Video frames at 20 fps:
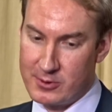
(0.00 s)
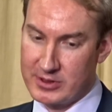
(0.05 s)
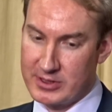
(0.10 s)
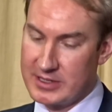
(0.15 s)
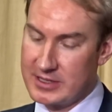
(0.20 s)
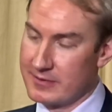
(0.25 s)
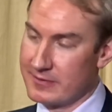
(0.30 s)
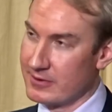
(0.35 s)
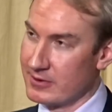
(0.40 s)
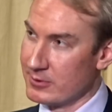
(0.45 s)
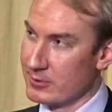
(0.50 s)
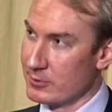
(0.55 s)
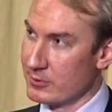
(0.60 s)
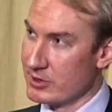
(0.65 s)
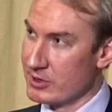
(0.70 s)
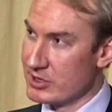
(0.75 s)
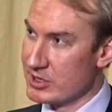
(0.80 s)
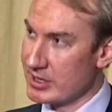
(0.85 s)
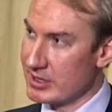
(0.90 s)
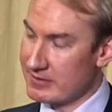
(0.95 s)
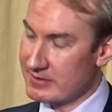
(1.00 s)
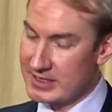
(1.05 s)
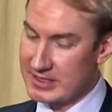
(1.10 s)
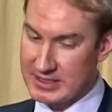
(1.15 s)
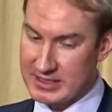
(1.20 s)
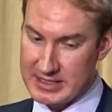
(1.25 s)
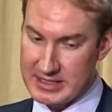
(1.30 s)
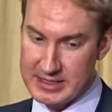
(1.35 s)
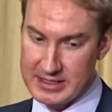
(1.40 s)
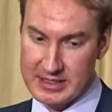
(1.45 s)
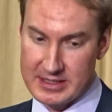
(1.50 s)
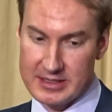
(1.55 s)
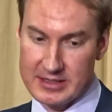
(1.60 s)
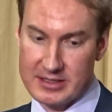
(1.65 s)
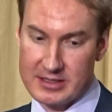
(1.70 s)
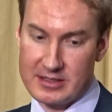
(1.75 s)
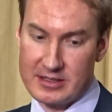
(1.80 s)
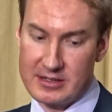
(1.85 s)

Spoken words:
all the different neurodegenerative diseases,